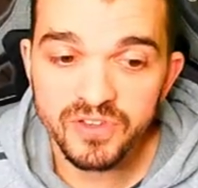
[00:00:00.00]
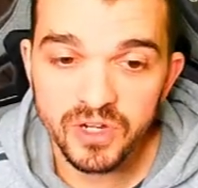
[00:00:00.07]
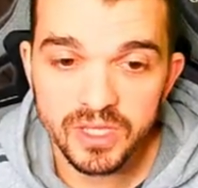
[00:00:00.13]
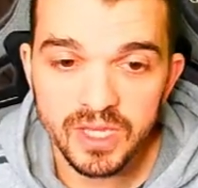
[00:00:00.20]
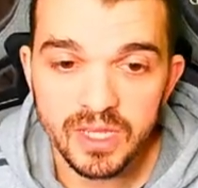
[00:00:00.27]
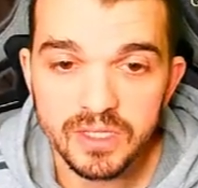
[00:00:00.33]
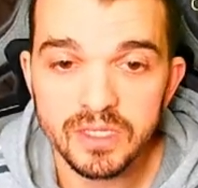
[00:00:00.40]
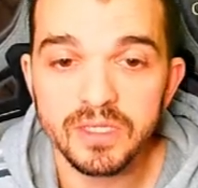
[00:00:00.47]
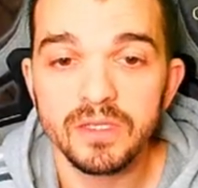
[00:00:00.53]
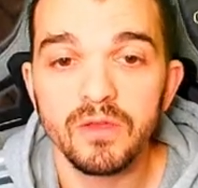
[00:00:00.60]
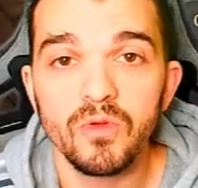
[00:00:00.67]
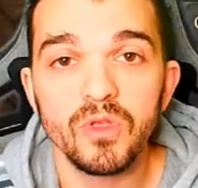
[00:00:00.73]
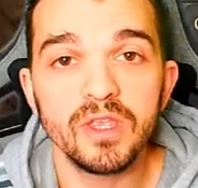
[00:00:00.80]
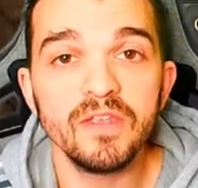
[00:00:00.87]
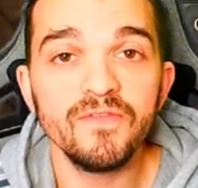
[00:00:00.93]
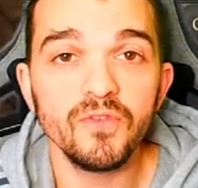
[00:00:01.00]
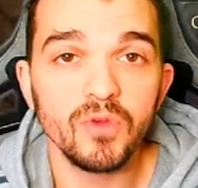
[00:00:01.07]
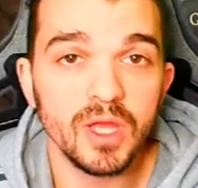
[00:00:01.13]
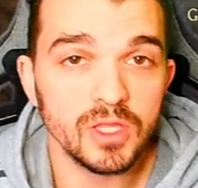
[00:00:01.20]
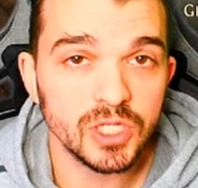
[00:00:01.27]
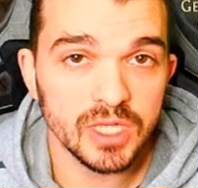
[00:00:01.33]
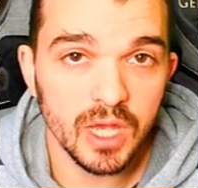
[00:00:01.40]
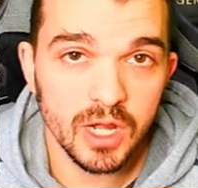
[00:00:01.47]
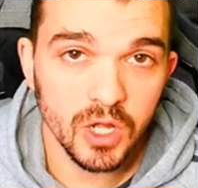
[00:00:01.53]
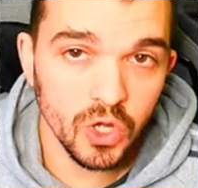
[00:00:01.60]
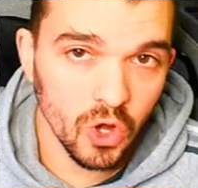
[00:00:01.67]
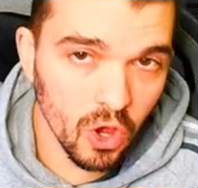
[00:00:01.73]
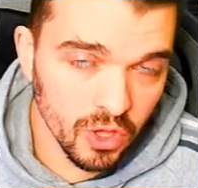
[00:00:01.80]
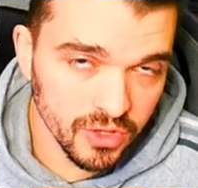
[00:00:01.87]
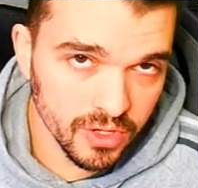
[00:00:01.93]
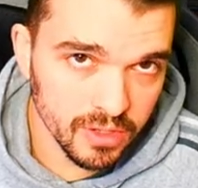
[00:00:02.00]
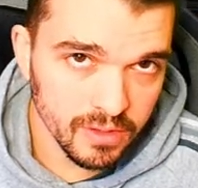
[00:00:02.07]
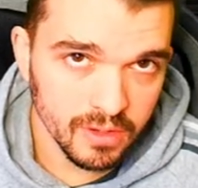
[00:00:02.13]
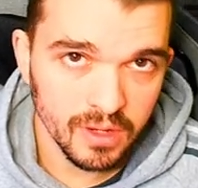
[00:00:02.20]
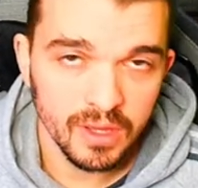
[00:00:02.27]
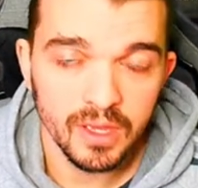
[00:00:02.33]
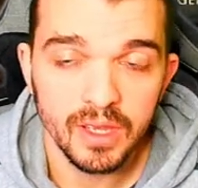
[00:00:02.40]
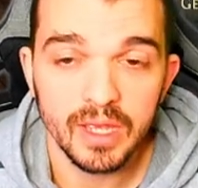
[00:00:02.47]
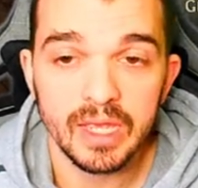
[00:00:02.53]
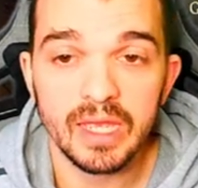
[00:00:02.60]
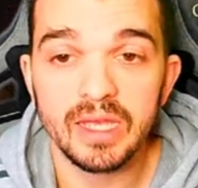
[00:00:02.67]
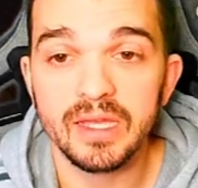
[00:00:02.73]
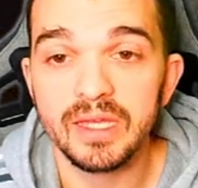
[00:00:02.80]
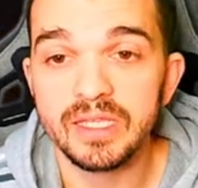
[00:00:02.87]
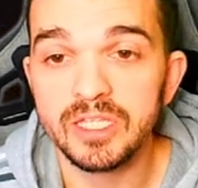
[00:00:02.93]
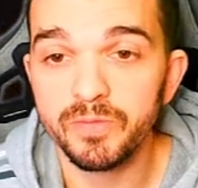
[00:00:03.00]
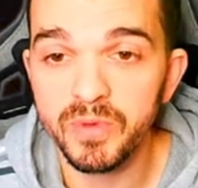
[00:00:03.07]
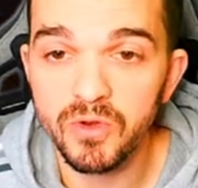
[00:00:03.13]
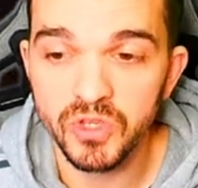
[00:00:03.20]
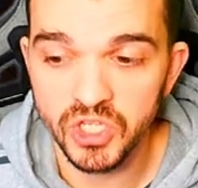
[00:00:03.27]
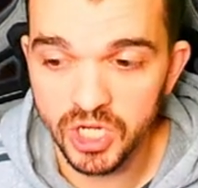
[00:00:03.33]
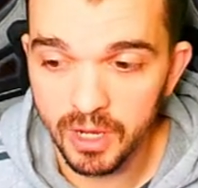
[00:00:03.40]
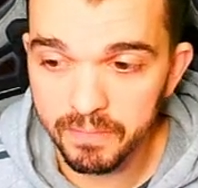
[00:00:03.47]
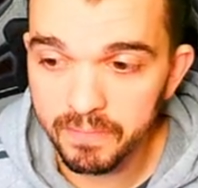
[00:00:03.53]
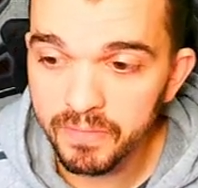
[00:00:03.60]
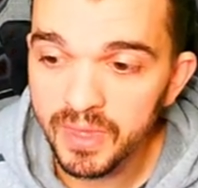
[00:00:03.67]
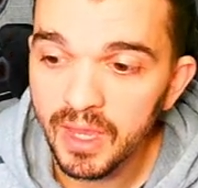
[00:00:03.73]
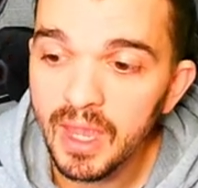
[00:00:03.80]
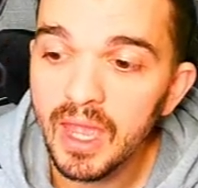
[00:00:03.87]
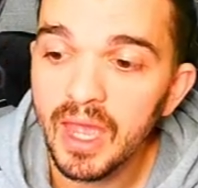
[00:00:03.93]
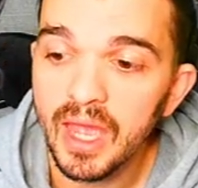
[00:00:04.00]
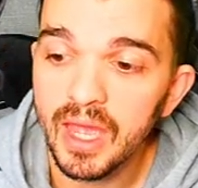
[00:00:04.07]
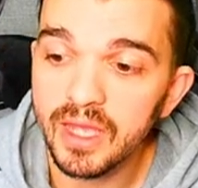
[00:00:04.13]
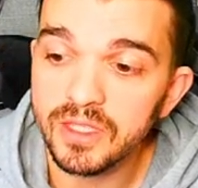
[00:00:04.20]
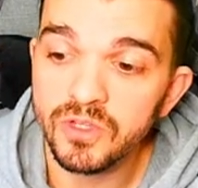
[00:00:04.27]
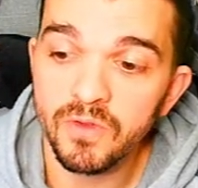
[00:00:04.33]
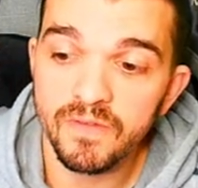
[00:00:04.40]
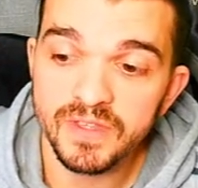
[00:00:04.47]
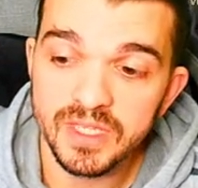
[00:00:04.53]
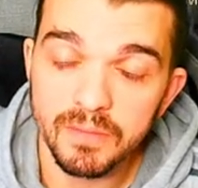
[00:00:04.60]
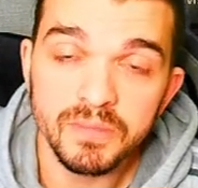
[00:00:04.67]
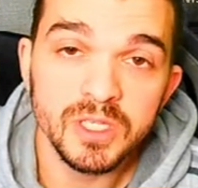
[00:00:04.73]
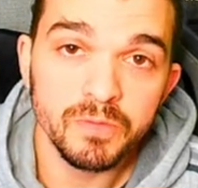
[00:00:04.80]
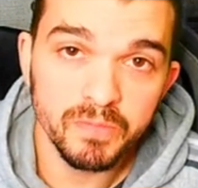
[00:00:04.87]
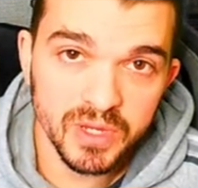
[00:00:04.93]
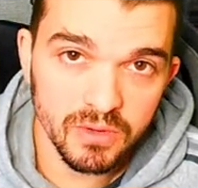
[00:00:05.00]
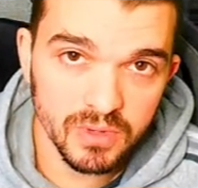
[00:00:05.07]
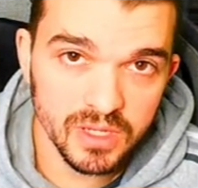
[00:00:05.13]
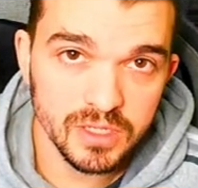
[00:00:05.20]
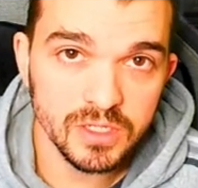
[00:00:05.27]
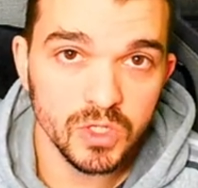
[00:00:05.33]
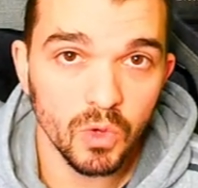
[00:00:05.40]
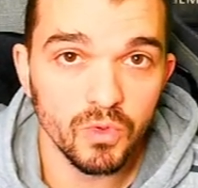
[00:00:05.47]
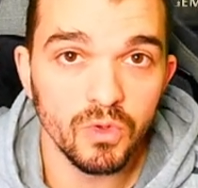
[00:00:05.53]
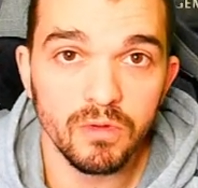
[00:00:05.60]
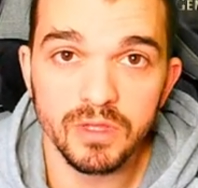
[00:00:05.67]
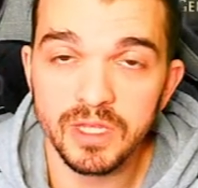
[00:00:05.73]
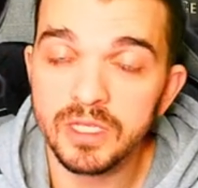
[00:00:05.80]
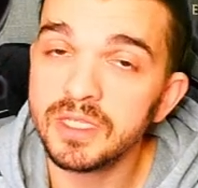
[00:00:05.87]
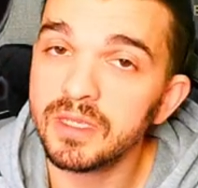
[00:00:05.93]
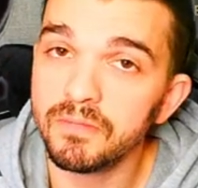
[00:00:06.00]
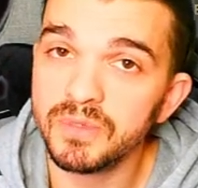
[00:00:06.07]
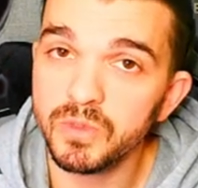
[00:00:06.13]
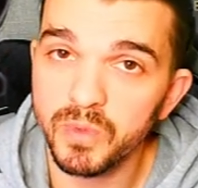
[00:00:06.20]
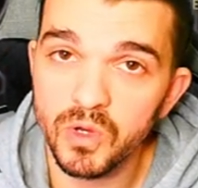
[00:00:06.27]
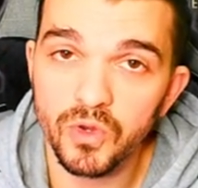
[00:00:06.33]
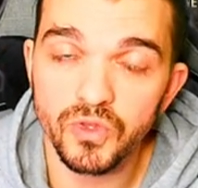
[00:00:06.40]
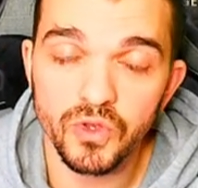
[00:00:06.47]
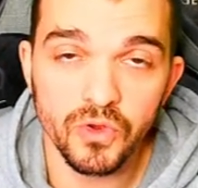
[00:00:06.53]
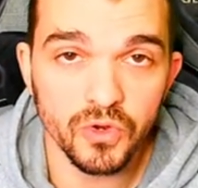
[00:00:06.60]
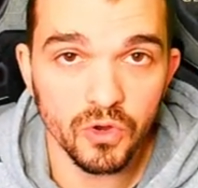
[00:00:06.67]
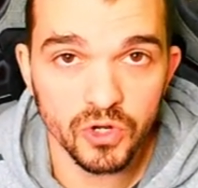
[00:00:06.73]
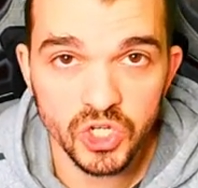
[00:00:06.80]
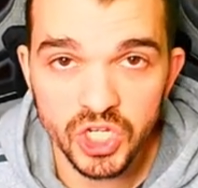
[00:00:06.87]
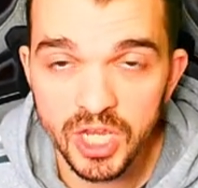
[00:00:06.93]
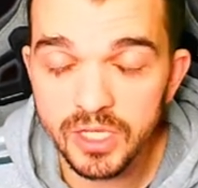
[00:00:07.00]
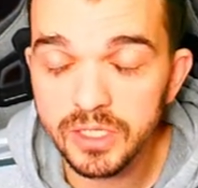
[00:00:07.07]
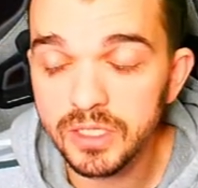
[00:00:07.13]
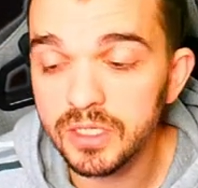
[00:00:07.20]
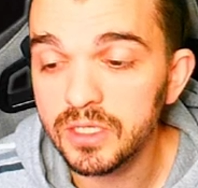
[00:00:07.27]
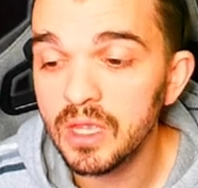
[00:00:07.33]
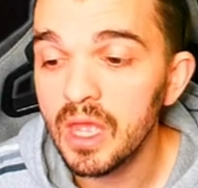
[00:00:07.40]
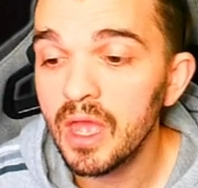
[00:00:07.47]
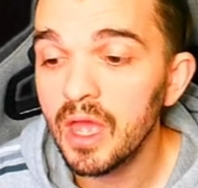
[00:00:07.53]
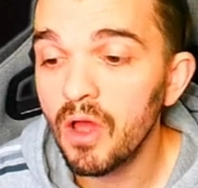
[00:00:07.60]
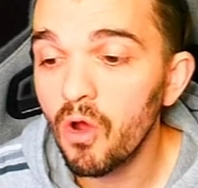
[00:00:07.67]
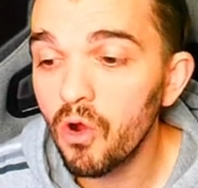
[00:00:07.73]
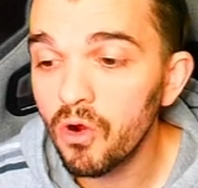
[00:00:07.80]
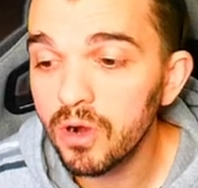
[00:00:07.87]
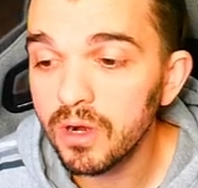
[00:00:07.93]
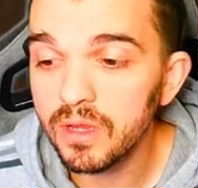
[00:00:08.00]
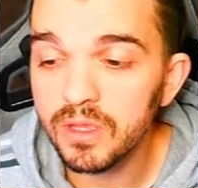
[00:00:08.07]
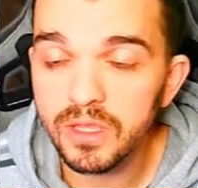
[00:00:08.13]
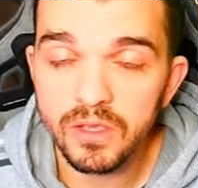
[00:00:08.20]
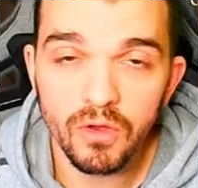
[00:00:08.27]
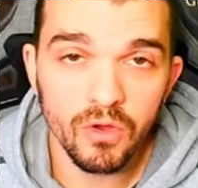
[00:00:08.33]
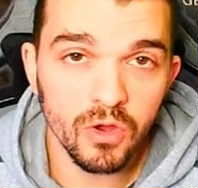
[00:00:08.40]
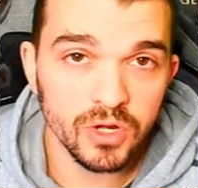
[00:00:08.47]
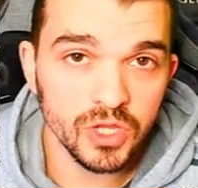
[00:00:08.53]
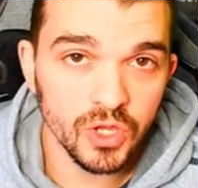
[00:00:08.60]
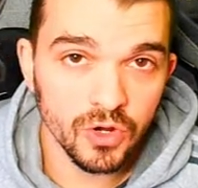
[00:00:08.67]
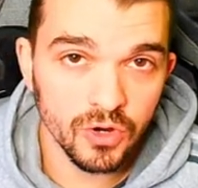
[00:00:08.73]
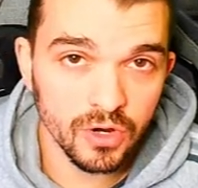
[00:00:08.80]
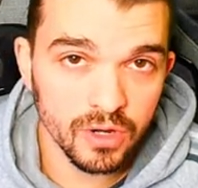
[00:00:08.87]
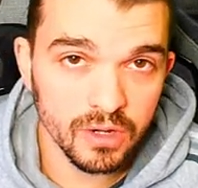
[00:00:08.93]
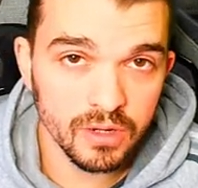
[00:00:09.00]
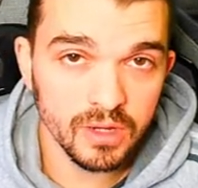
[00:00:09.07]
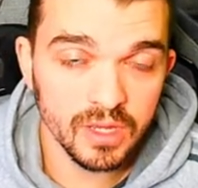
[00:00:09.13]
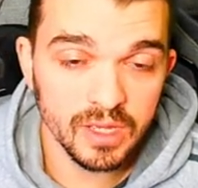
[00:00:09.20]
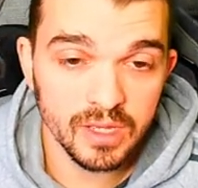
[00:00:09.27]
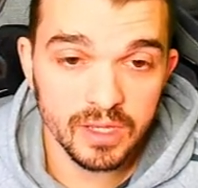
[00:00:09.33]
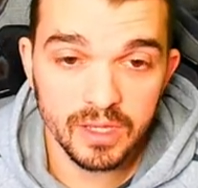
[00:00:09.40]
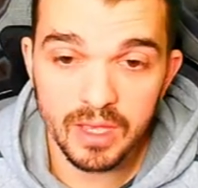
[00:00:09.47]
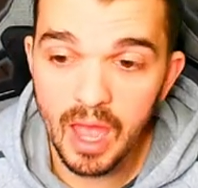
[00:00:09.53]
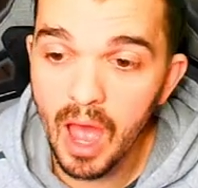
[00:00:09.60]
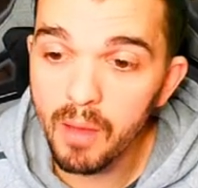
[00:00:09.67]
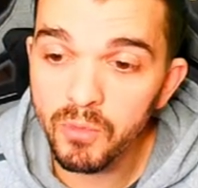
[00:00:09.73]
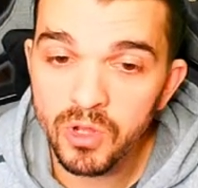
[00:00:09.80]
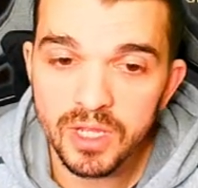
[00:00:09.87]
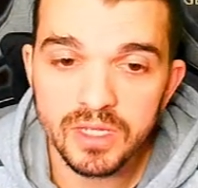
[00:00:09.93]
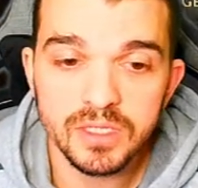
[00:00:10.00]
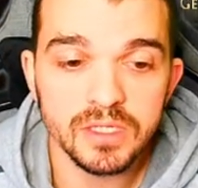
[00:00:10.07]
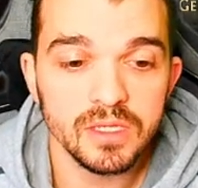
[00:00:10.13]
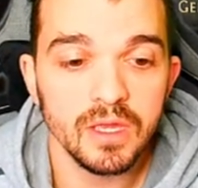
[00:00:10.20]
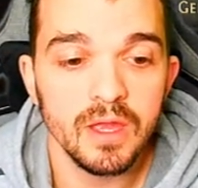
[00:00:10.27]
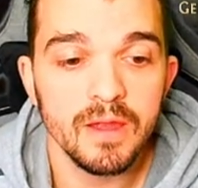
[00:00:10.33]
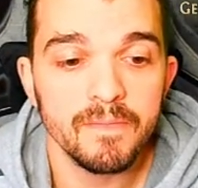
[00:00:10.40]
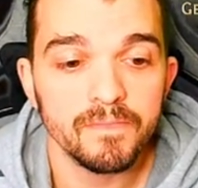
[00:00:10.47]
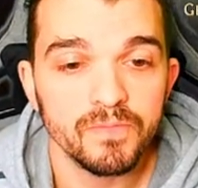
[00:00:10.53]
After that, if you get another spirit gem and you have some spirit, so you'll need some spirit on your chest or on your amulet.